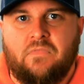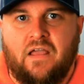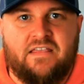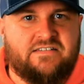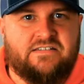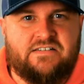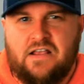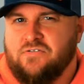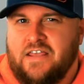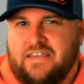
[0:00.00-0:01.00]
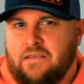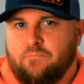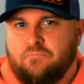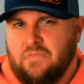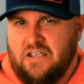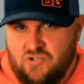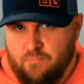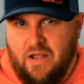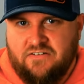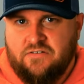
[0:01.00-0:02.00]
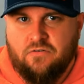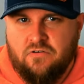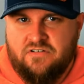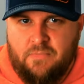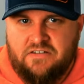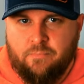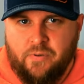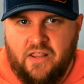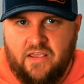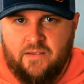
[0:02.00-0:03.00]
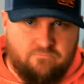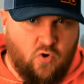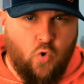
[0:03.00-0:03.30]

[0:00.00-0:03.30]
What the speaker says: It sounds like each monster is meant to play